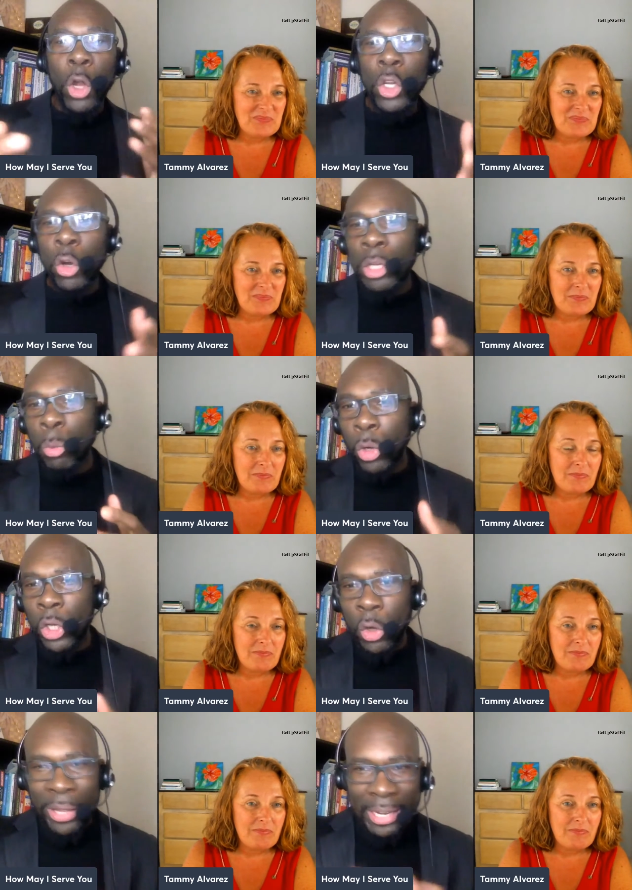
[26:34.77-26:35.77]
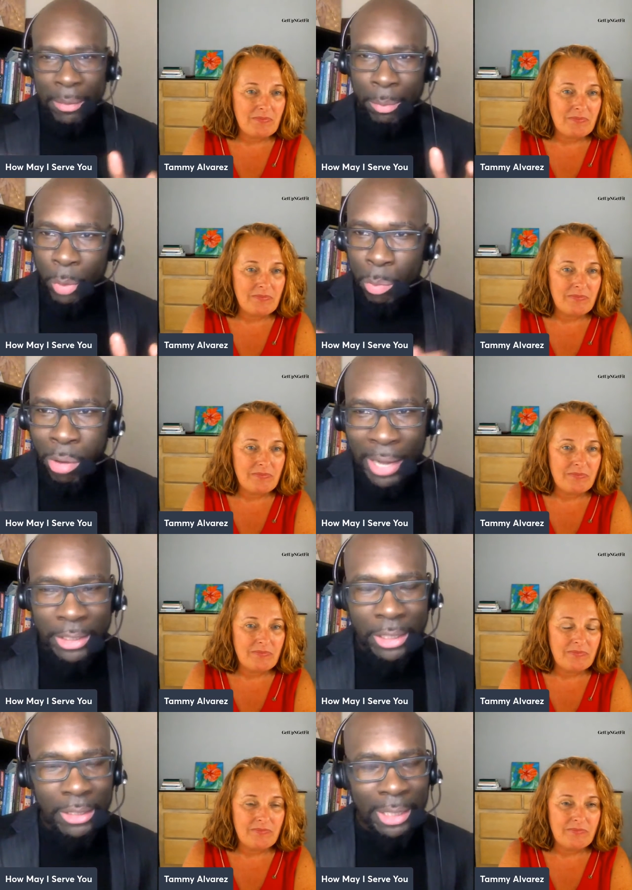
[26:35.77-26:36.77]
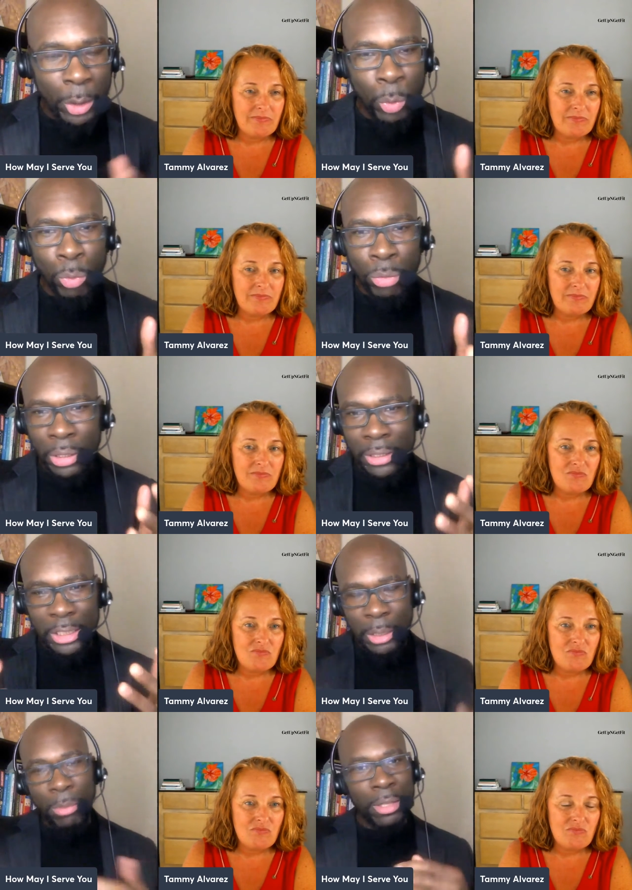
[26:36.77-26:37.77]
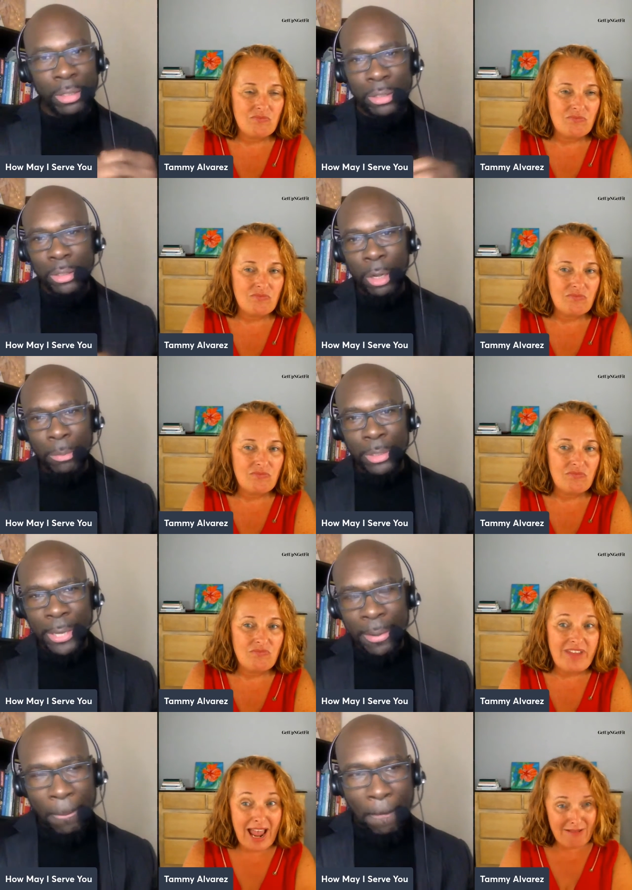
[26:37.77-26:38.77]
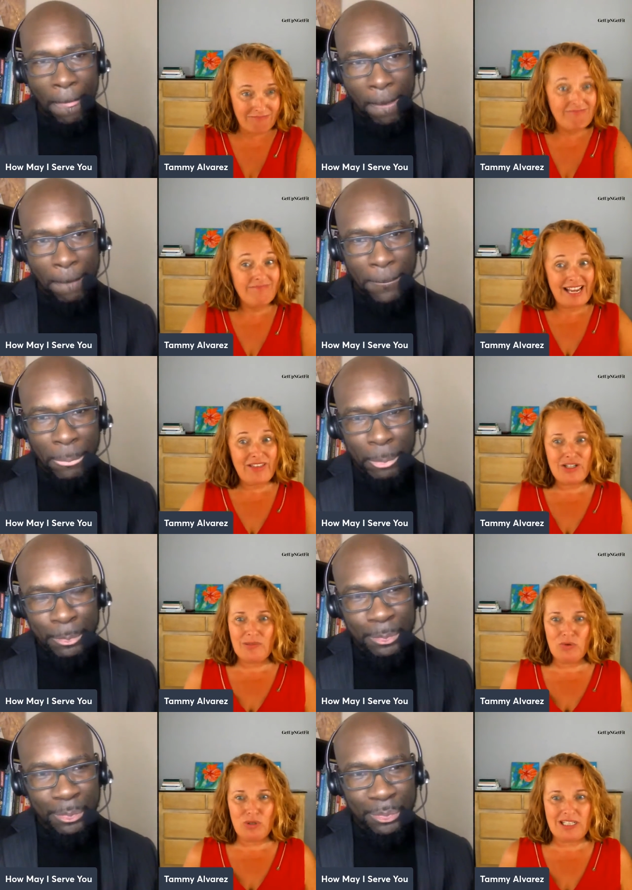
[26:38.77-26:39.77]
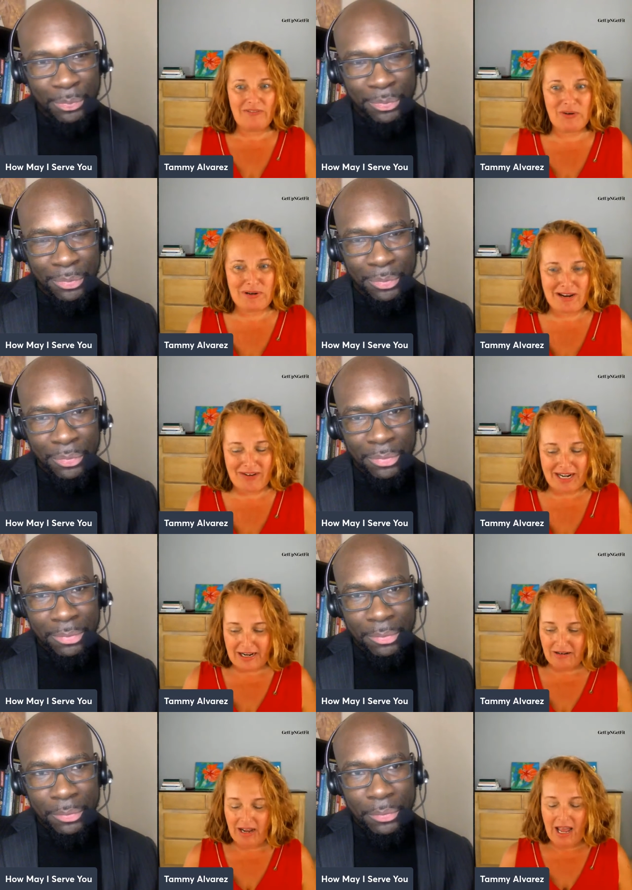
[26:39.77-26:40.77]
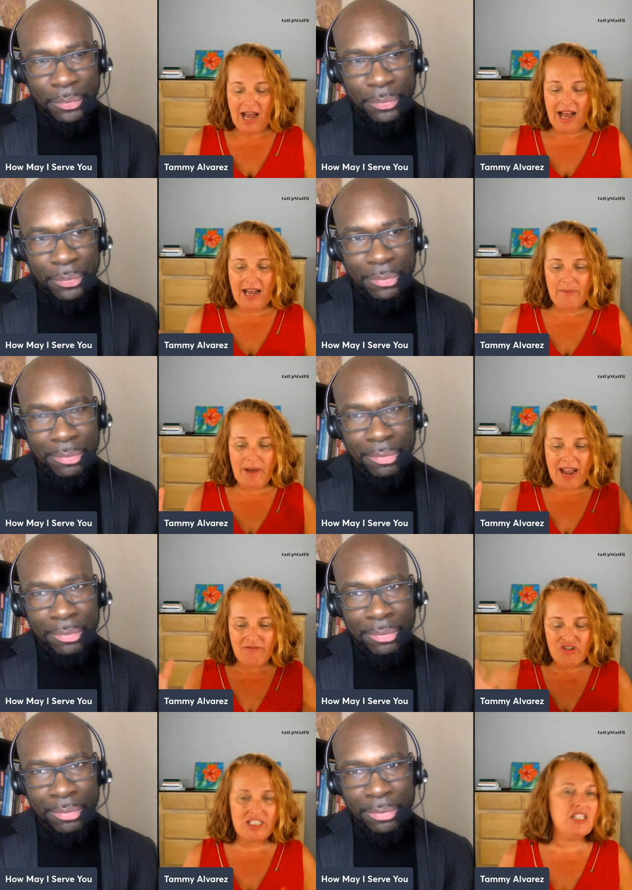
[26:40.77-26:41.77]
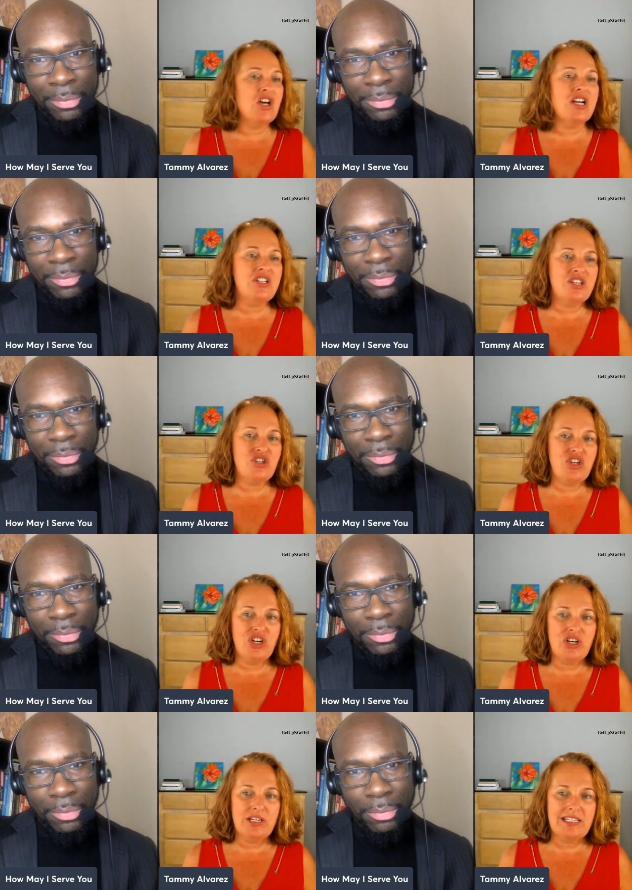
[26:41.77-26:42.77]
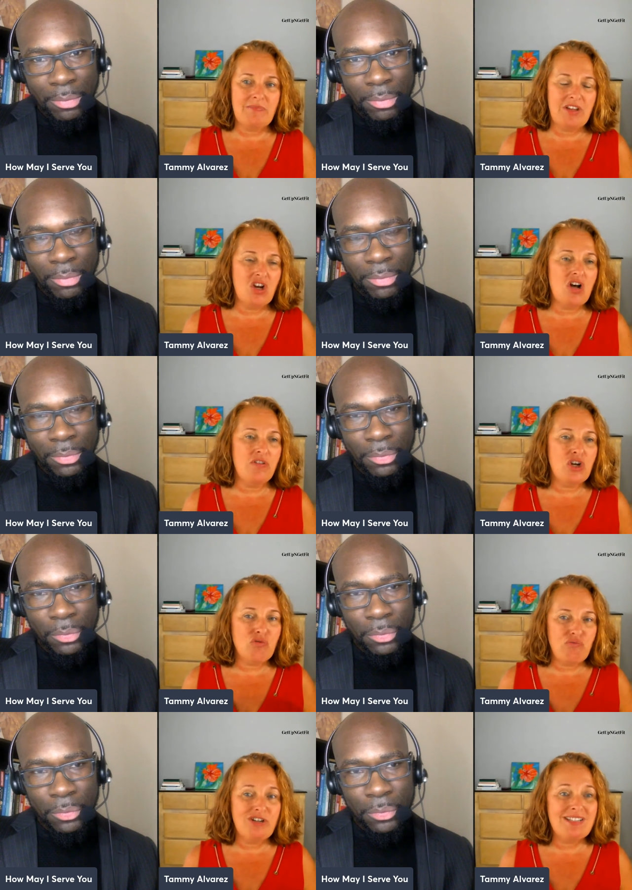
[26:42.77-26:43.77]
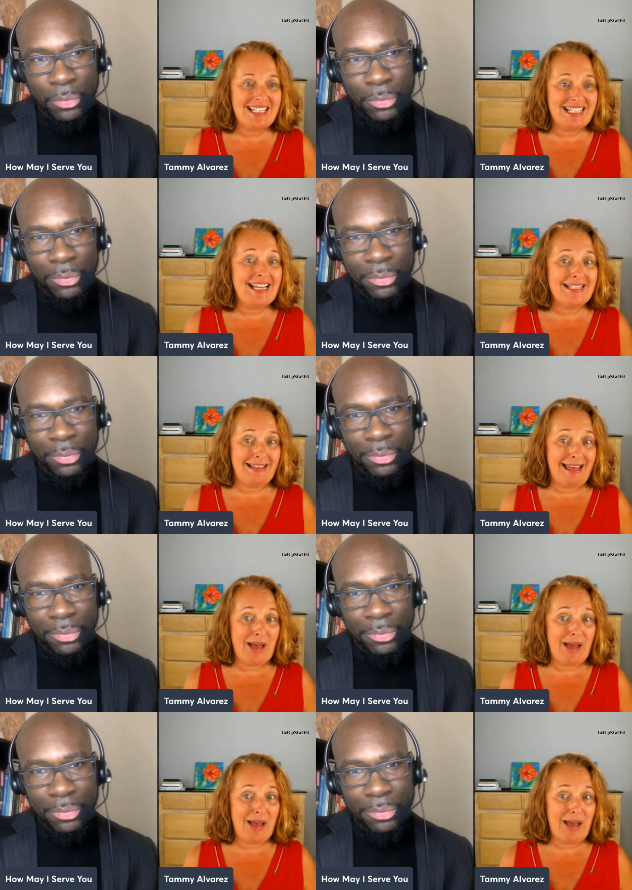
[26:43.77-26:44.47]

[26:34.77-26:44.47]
Speaker 1: are you currently working on any new projects that you could share with us um, today?
Speaker 2: Yeah. Yeah, there's some cool stuff going on right now. Um, I've just launched this year something called the Career Success